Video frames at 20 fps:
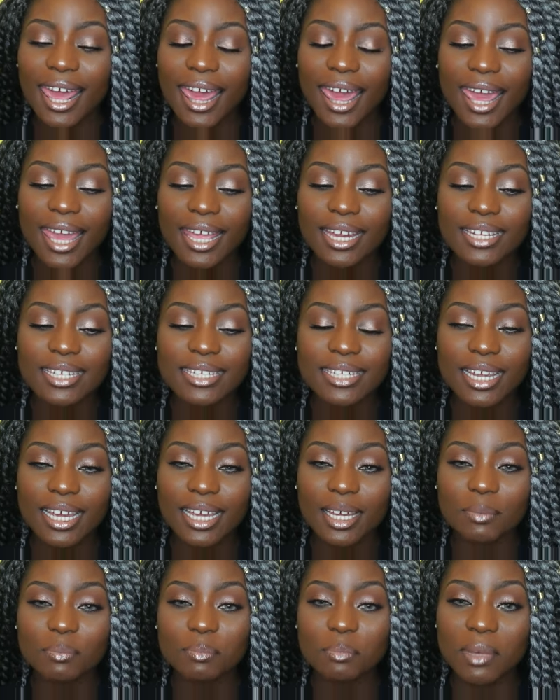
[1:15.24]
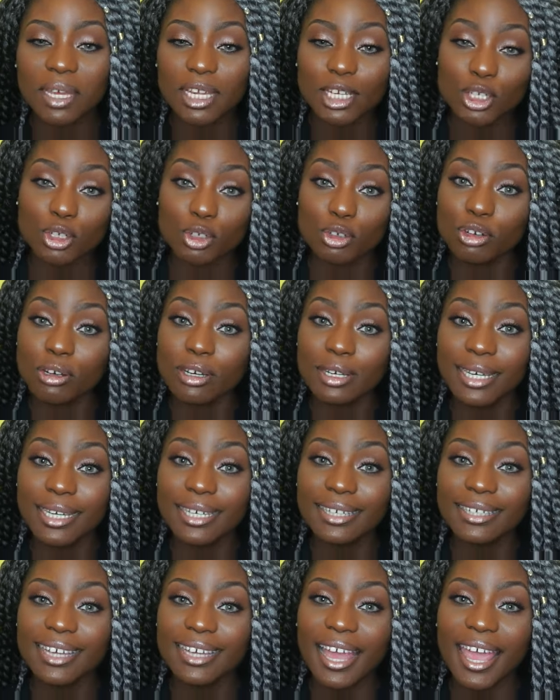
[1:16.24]
and um, enjoy
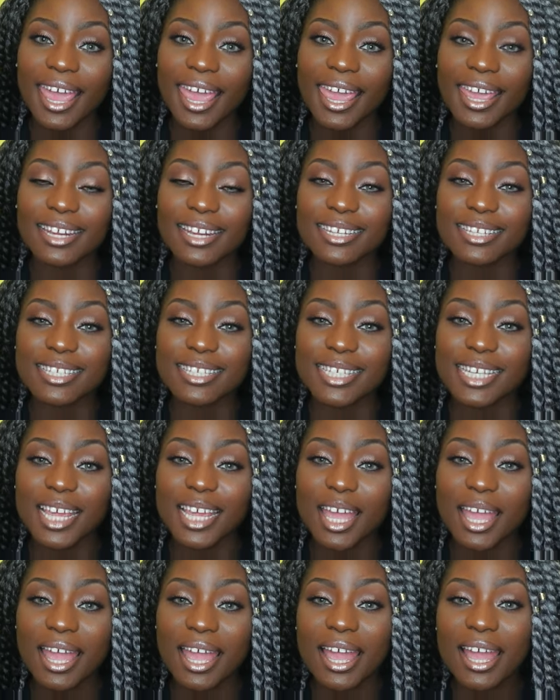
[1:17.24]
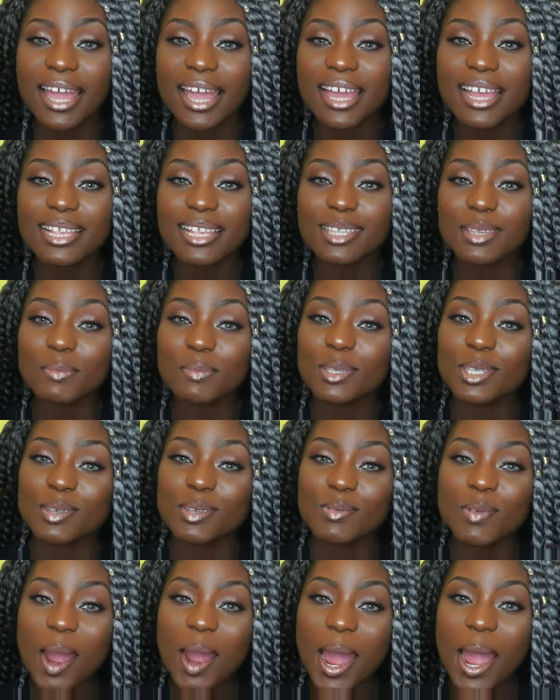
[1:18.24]
and
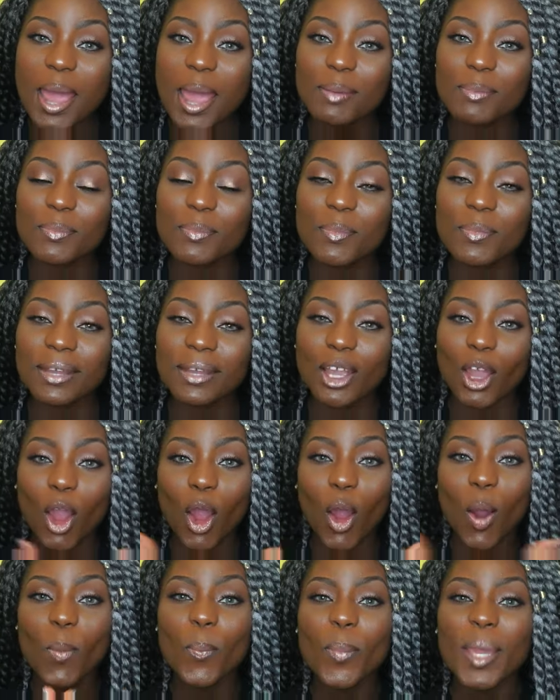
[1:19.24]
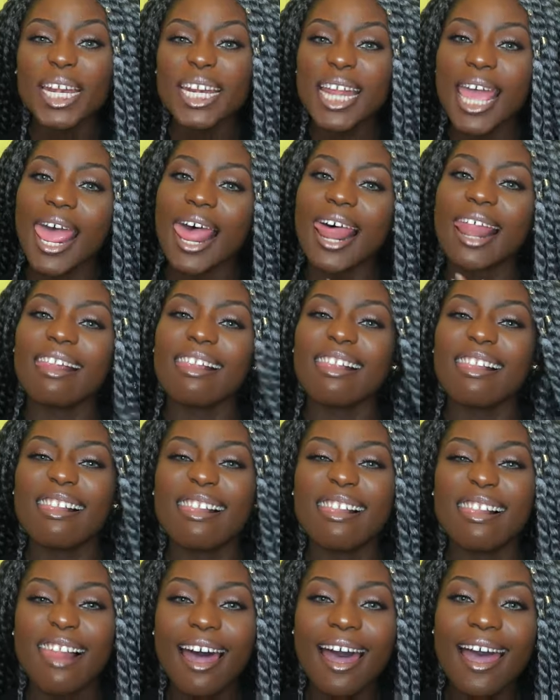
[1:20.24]
subscribe, comment
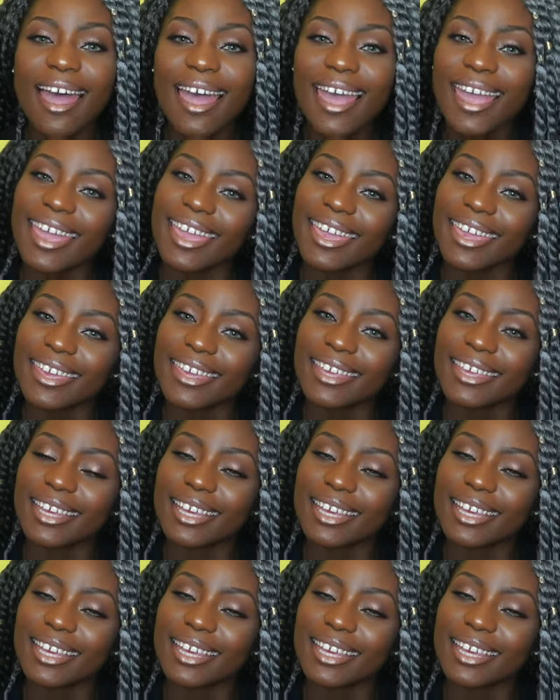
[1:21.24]
and like.